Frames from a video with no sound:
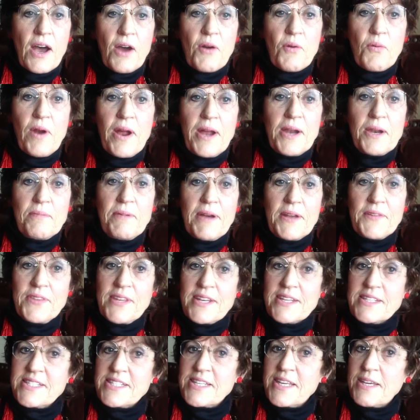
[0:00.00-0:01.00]
Right about
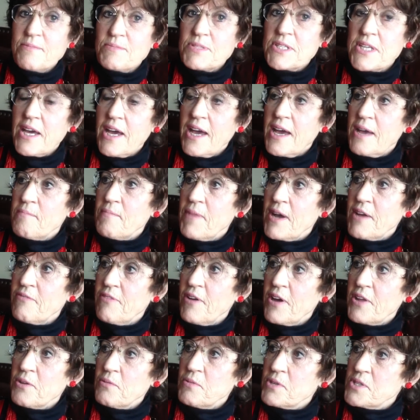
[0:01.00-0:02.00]
that same time, my
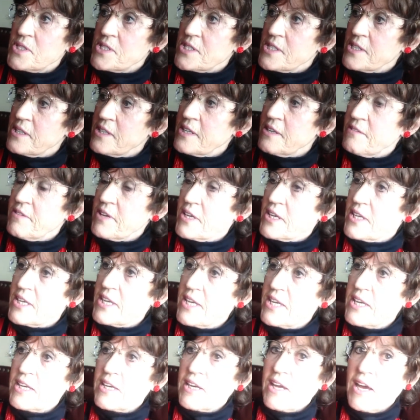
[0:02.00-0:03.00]
father was still living, and
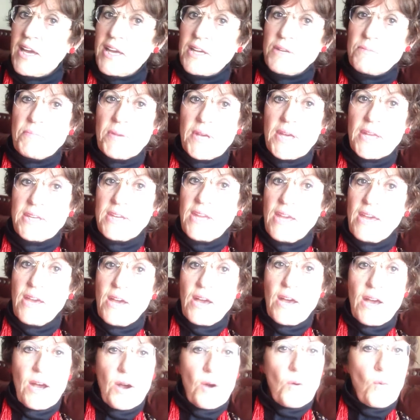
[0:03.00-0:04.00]
he and I had been
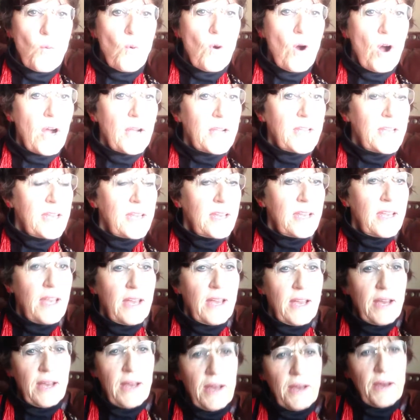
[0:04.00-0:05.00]
walking
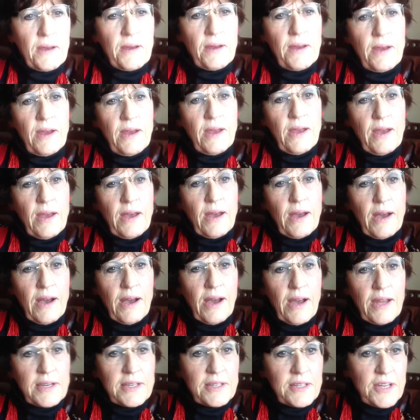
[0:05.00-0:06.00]

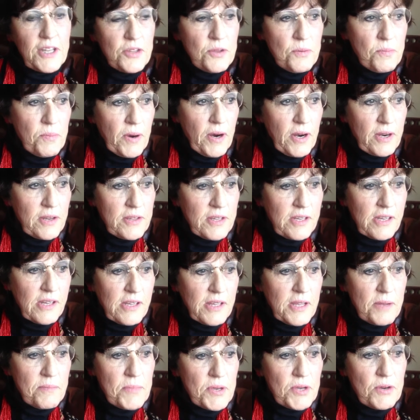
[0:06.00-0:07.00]
on another part of the
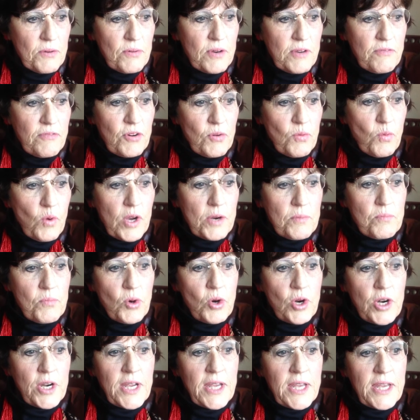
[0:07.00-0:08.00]
Columbia River one
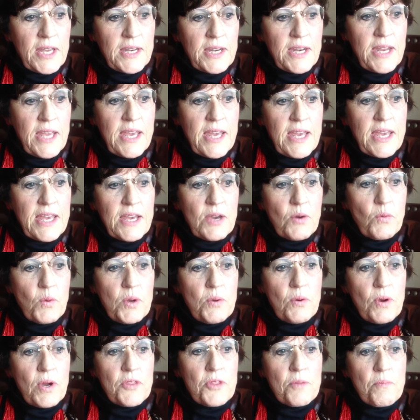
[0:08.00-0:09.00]
morning, and we
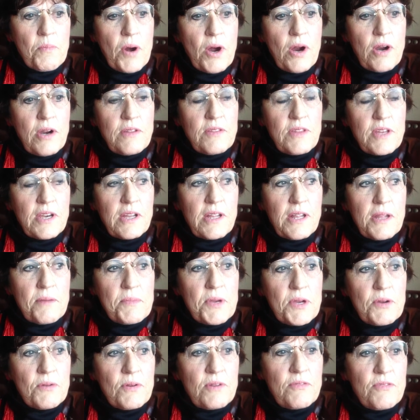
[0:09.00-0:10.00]
were on the part of the
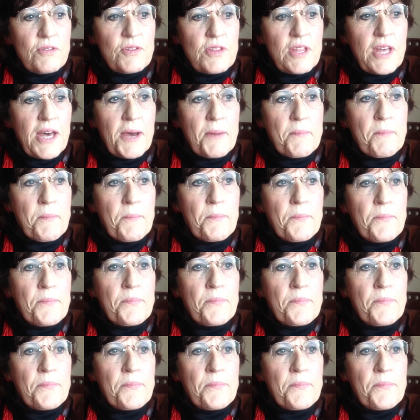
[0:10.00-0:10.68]
Columbia River that,